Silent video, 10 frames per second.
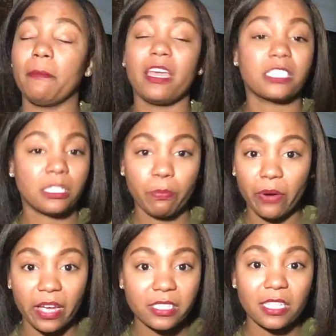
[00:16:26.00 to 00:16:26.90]

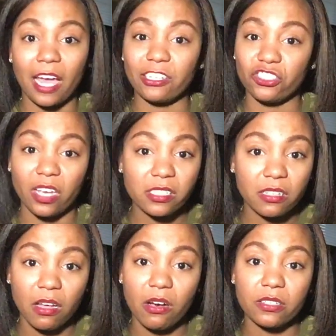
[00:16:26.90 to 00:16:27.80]
express like dress
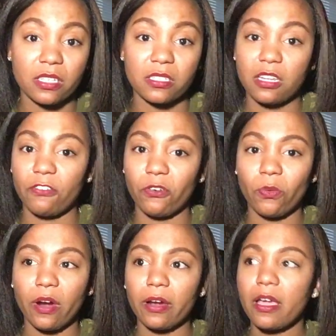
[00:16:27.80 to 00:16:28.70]
clothes and stuff at
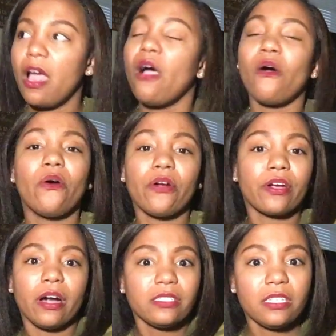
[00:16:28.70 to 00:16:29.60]
work. Or
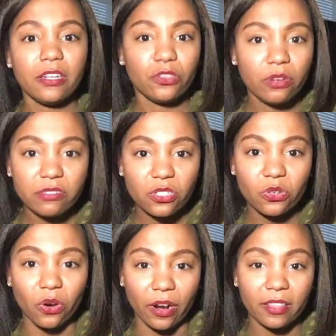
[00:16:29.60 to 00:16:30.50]
go to the thrift
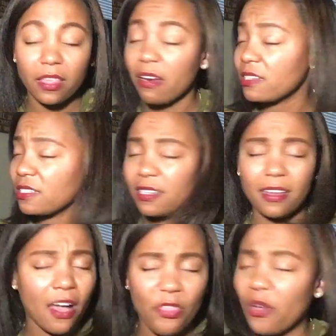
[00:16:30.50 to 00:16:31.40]
store. There's
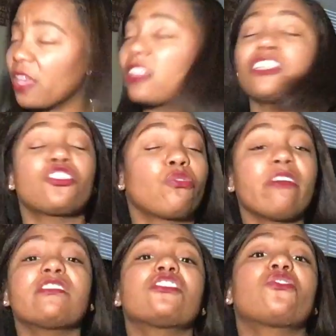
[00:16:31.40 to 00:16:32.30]
nothing. The
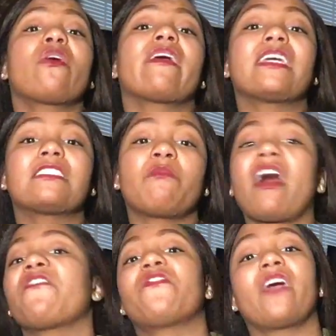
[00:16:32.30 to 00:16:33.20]
thrift store is
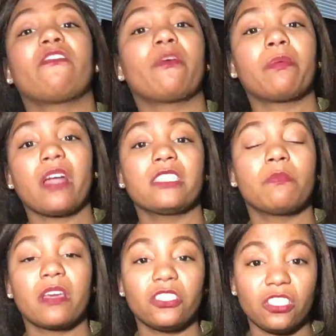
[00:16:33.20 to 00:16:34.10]
my favorite place
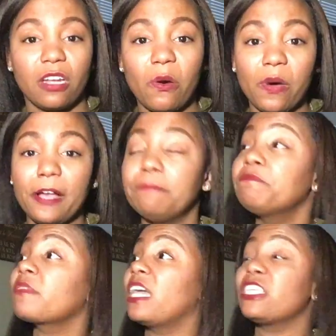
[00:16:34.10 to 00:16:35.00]
because you know what?
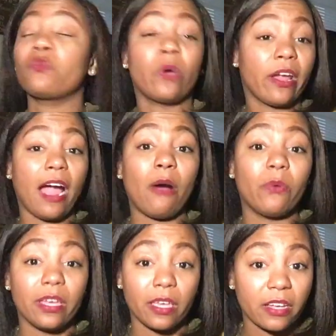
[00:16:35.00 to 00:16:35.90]
It's where I
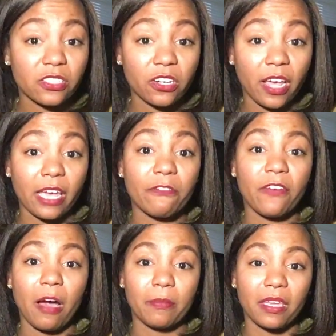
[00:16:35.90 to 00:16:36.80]
went yesterday and
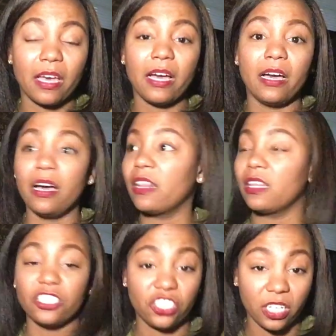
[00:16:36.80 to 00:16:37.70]
found me a
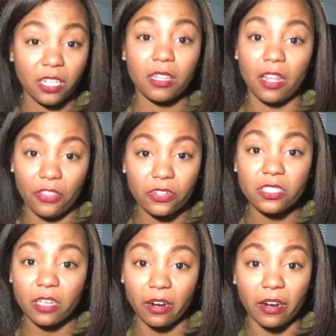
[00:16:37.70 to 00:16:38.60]
legit leather
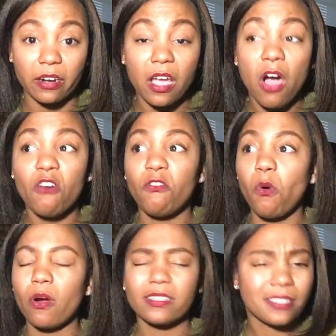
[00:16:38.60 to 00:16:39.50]
skirt
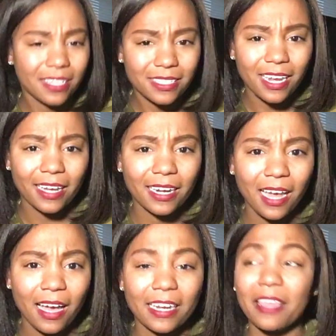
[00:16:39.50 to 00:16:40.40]
for
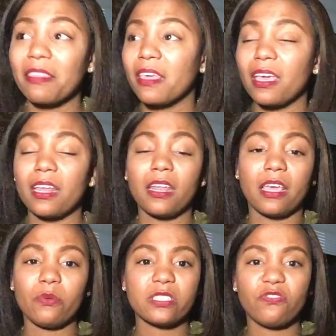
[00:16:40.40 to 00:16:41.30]
$6.99, and then
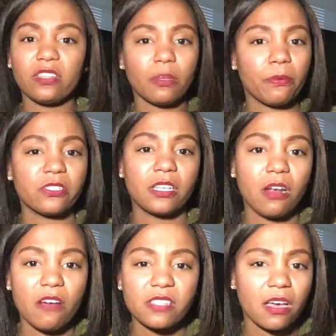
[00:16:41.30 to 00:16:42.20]
it was 50%
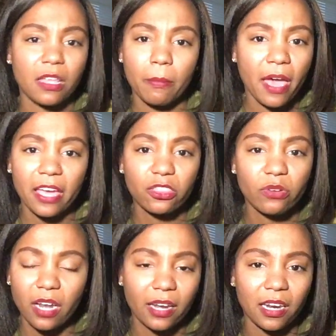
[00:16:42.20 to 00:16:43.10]
off, so I only paid
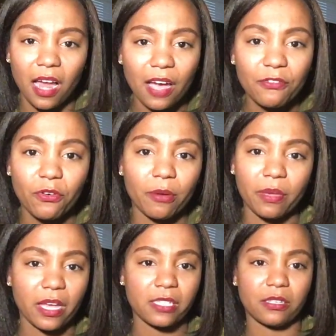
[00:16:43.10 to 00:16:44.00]
$3.99 for it
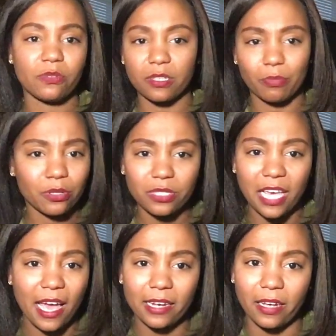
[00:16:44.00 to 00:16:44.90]
because it was a blue
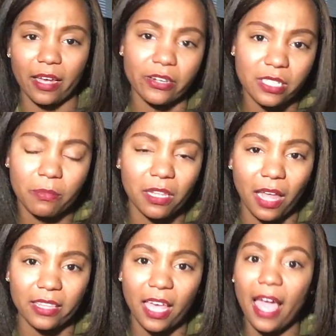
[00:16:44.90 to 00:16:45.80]
tag day or something
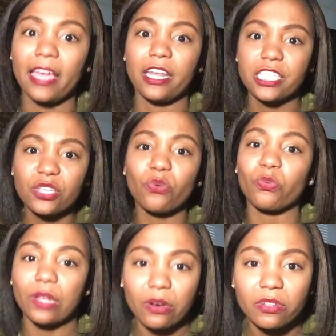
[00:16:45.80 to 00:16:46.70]
like that. And it's a
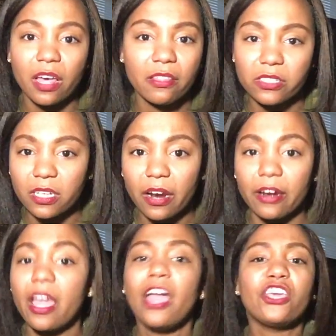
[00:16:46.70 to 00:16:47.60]
real leather
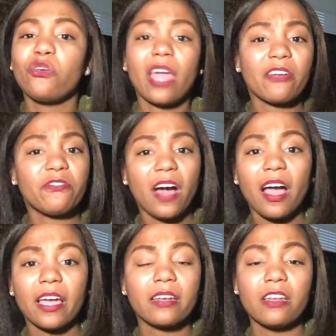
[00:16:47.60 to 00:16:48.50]
skirt. You can't
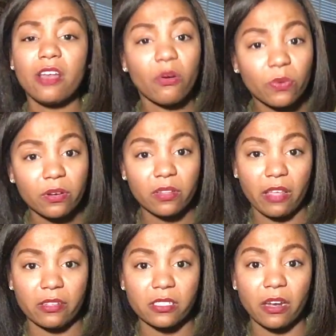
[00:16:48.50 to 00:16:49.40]
find no real
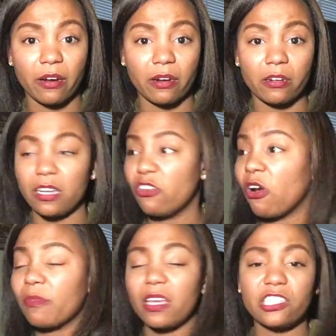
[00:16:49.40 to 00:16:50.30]
leather skirt. And
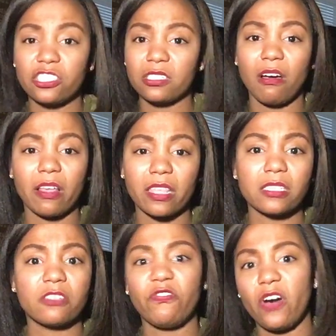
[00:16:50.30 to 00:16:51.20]
normally it's just all
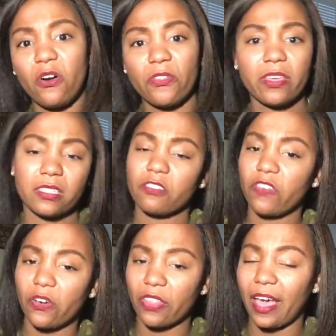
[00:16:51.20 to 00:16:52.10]
this, faux
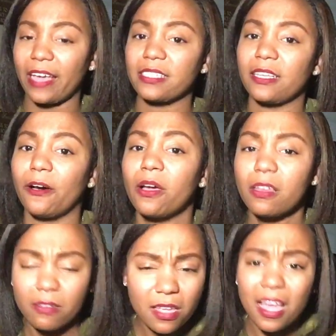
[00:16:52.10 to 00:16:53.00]
that. So
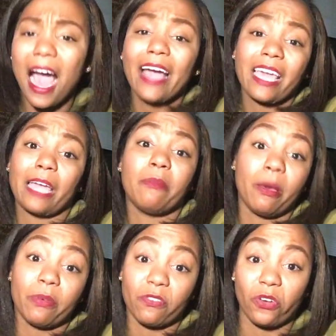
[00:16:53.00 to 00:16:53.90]
I came
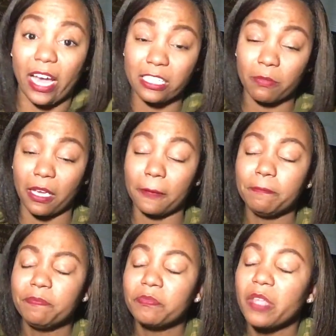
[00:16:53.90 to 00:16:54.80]
up, if you ask me.
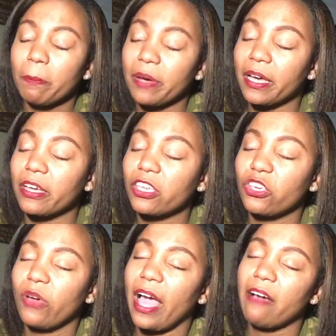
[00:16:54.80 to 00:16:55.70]
But
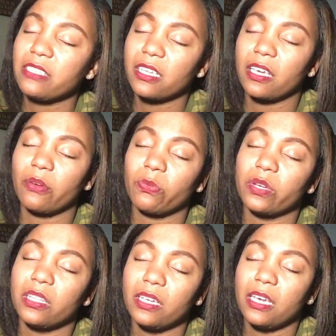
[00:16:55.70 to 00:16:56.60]
you have to get
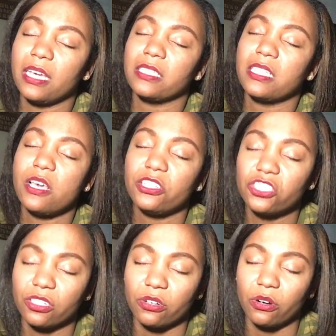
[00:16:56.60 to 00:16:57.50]
really
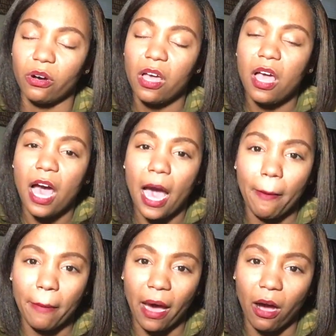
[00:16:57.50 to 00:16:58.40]
intentional
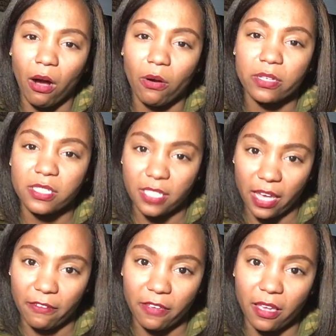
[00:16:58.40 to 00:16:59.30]
about
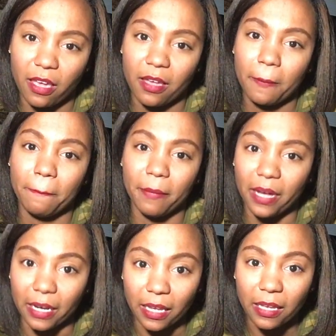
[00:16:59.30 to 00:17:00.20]
saving
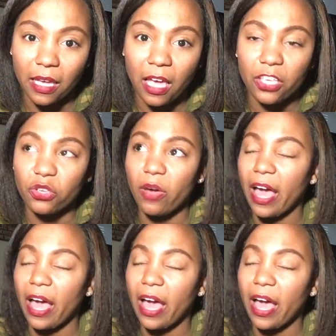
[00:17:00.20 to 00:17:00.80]
money. You